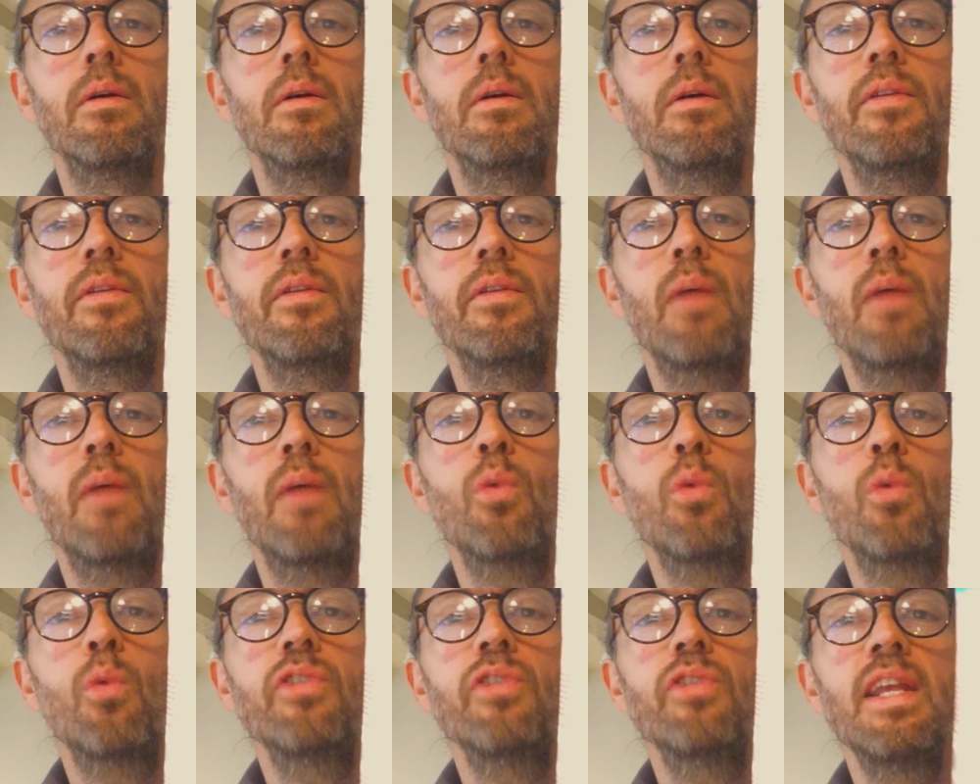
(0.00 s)
That
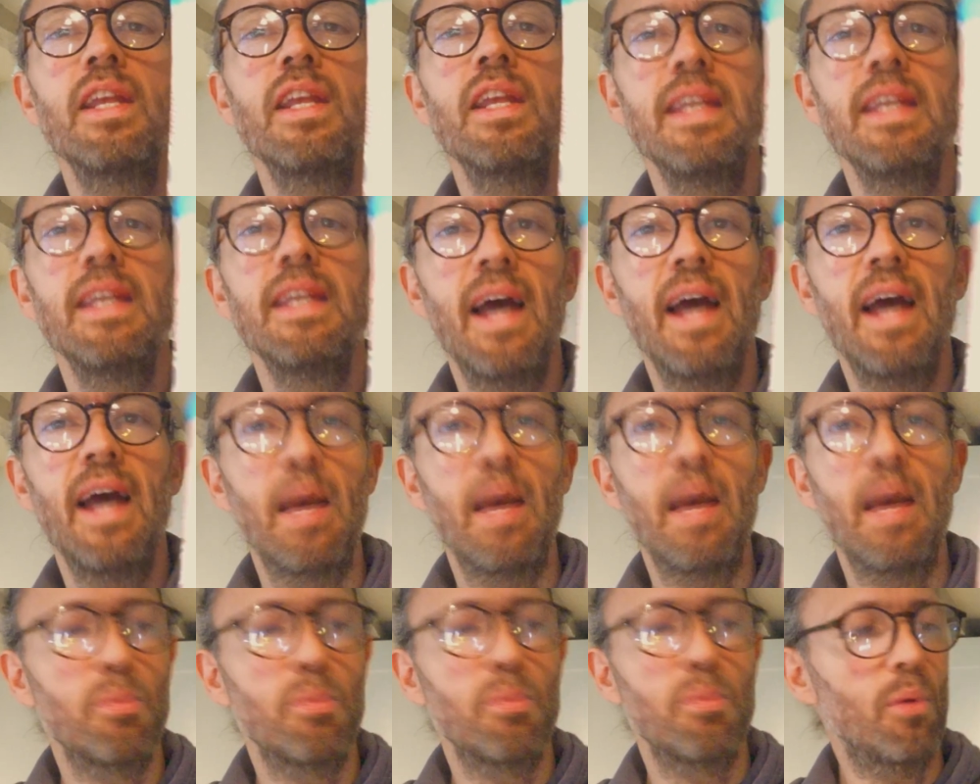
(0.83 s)
wasn't in the app,
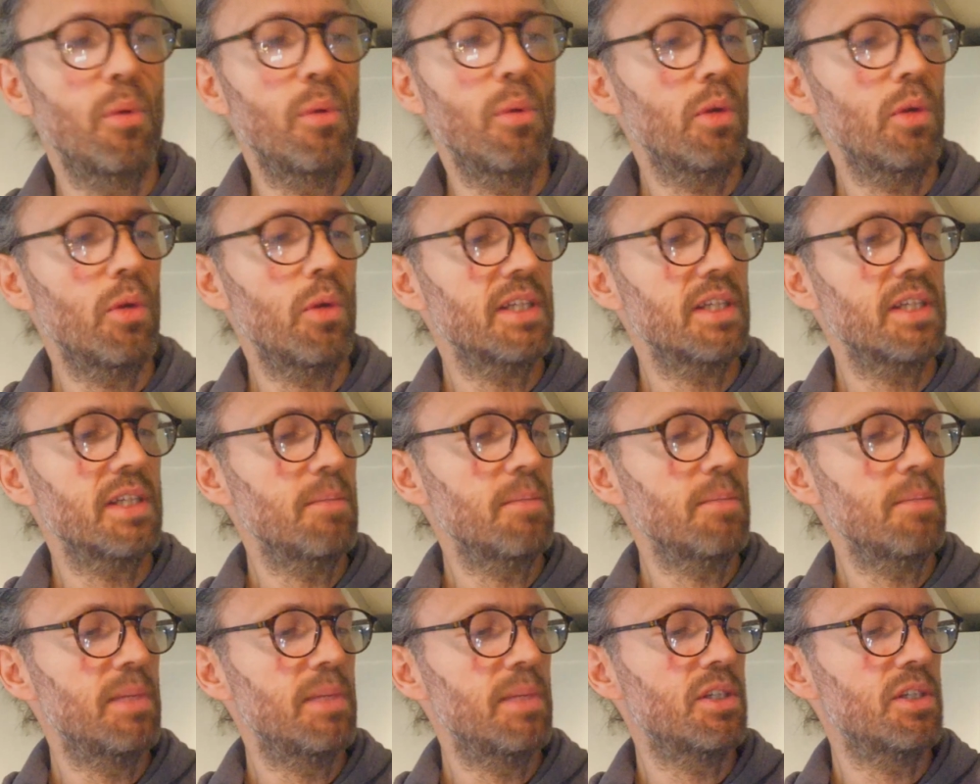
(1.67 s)
but what I
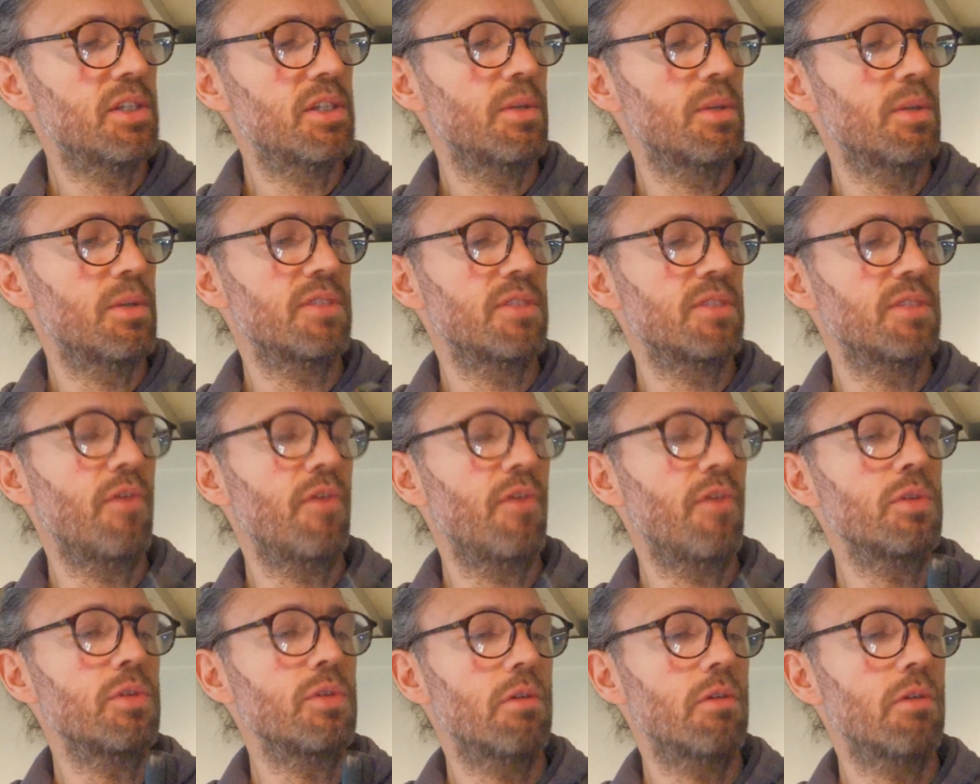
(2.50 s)
simply do is
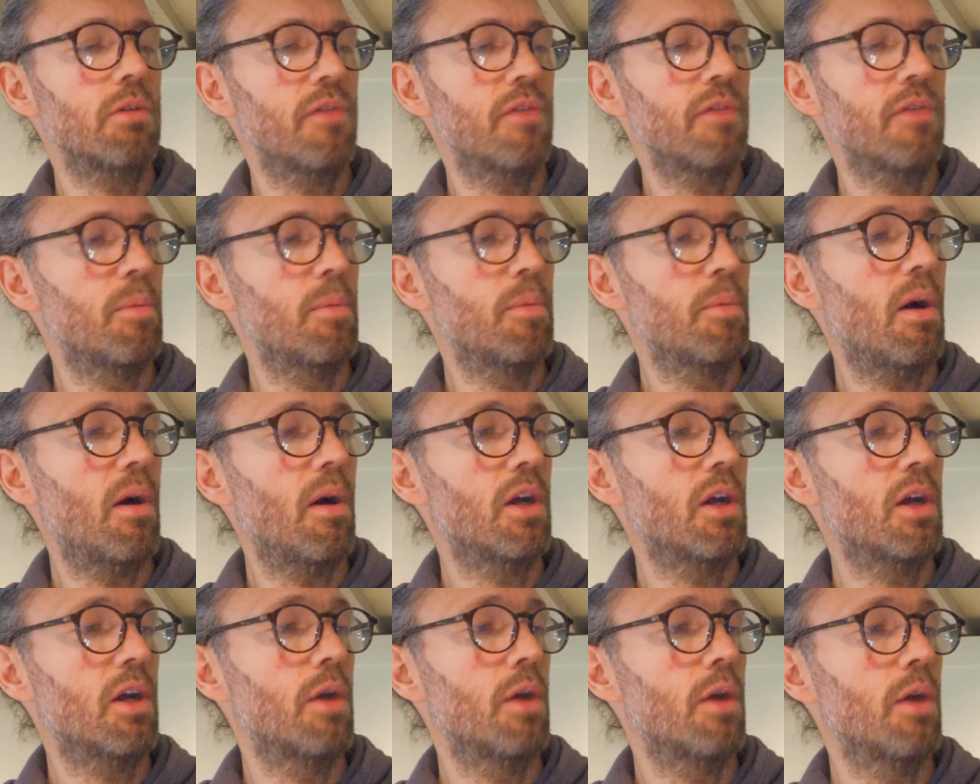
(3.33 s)
photograph the
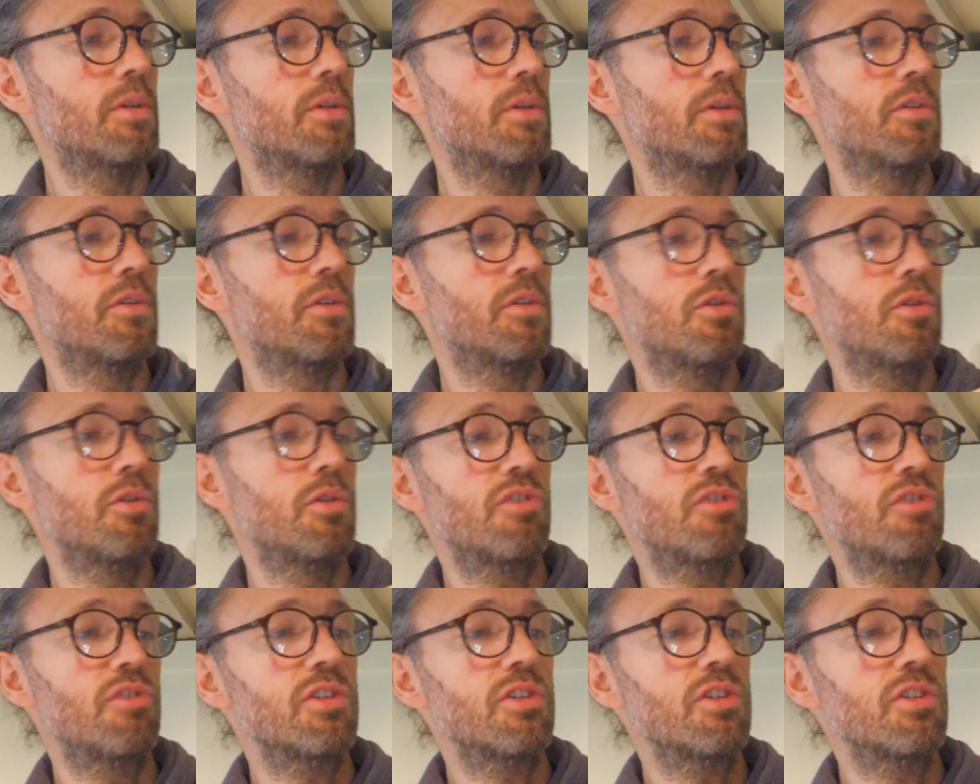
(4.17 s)
barcode, the
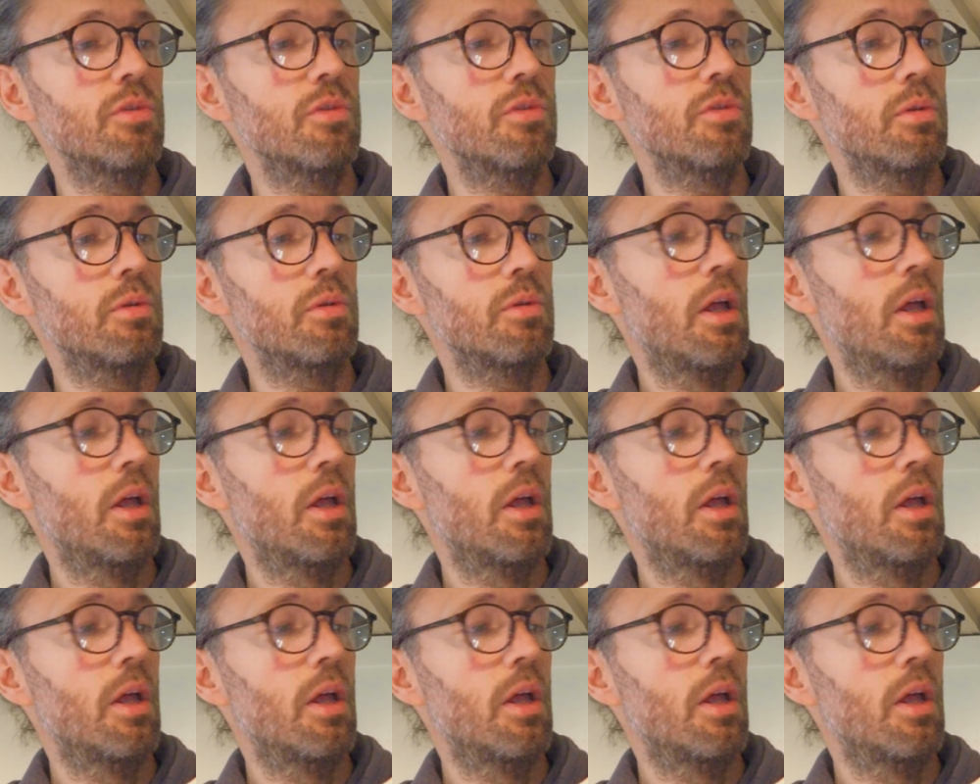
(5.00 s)
nutritional